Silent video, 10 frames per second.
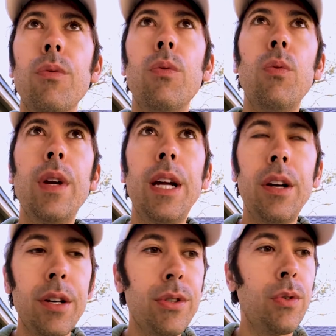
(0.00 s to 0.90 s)
we hear
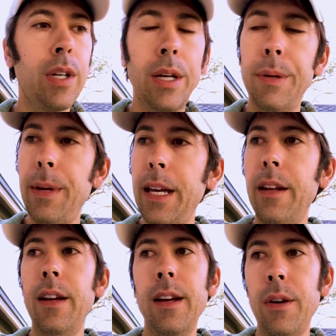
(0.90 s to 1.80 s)
your story, man.
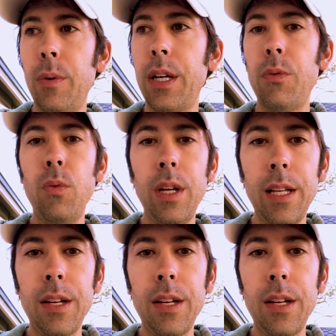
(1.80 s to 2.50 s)
We can really